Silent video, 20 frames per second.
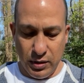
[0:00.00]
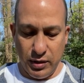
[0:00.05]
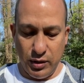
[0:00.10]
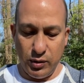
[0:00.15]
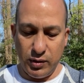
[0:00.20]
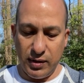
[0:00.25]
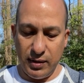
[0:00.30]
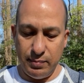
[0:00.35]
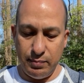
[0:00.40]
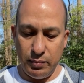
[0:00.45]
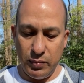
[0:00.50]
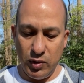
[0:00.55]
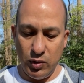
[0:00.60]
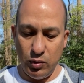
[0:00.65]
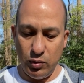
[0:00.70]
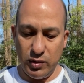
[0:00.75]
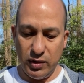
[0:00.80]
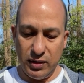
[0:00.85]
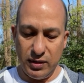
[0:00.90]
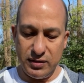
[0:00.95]
You can
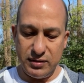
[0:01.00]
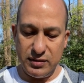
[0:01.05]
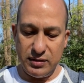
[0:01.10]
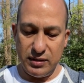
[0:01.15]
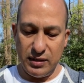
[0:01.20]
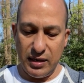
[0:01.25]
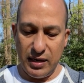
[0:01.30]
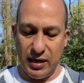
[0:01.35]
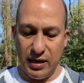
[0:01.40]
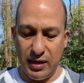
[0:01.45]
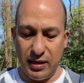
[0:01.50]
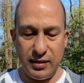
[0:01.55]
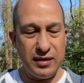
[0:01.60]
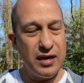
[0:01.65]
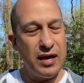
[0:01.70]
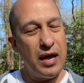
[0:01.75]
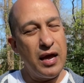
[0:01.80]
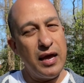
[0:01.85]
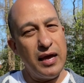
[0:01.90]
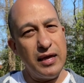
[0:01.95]
mute it, and
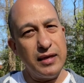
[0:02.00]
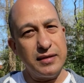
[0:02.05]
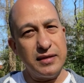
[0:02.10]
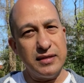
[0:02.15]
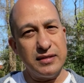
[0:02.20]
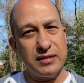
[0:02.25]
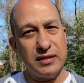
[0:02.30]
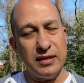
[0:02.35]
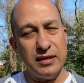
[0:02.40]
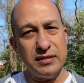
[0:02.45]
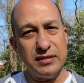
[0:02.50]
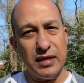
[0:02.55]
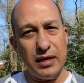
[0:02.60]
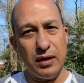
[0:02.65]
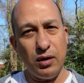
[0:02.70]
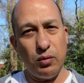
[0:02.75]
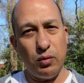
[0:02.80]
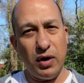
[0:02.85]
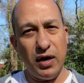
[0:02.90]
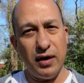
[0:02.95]
it's going to
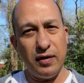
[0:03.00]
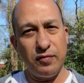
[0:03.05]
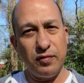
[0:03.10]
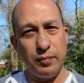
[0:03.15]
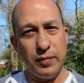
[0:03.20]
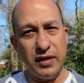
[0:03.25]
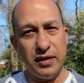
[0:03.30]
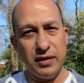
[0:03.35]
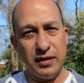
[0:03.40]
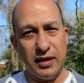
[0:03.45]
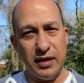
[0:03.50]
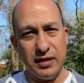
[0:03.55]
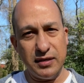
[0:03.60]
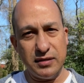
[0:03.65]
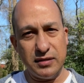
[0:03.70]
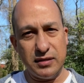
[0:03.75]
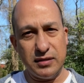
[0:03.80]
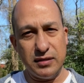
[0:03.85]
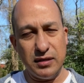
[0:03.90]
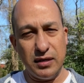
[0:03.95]
take a while for me to get
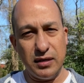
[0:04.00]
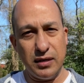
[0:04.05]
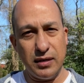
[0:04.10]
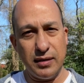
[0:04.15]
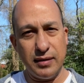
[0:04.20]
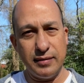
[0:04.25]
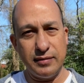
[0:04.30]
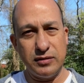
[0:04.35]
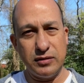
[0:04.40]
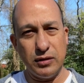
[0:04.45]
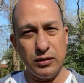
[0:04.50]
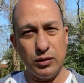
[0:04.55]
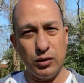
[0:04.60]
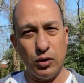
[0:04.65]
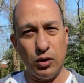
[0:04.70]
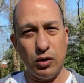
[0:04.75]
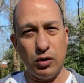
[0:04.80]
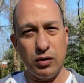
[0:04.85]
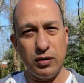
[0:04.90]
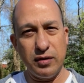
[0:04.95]
to
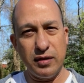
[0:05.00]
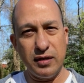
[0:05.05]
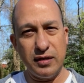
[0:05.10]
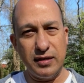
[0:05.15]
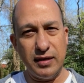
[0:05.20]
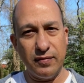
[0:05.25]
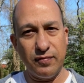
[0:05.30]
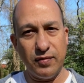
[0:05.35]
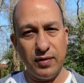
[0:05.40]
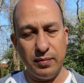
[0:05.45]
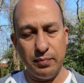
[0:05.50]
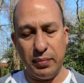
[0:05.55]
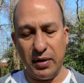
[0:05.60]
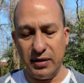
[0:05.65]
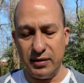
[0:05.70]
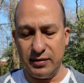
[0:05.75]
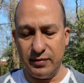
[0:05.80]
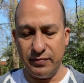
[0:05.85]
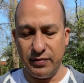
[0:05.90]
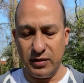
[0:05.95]
learn the different
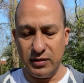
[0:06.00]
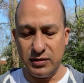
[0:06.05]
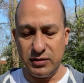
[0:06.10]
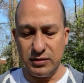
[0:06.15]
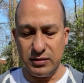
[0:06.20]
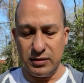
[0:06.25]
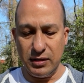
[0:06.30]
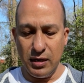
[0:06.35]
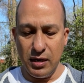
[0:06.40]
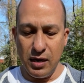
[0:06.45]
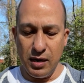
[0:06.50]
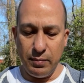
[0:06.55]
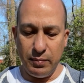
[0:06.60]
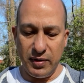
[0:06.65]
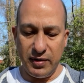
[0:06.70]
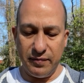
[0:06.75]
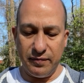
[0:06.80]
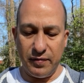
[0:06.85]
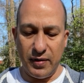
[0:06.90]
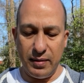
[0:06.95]
button functions,
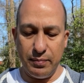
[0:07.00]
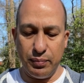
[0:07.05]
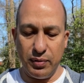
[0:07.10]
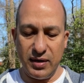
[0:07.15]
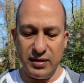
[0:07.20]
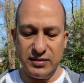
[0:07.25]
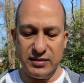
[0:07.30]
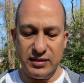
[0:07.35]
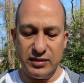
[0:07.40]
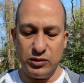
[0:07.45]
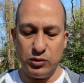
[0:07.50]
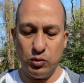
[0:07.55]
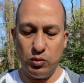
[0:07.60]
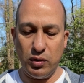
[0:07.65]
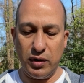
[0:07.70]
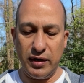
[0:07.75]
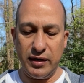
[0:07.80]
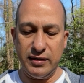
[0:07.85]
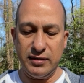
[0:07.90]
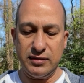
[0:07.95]
but if I press it
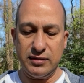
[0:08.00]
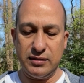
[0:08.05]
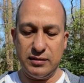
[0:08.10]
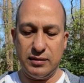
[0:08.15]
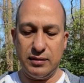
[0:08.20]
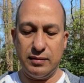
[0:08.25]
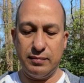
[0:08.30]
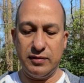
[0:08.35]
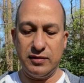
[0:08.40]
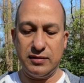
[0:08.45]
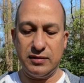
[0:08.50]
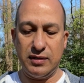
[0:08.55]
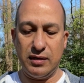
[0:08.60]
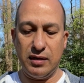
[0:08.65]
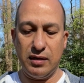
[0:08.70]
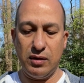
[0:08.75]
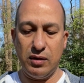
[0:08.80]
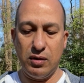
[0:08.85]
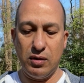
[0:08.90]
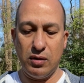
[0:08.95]
twice, let me
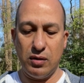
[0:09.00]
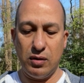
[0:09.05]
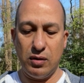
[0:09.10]
see.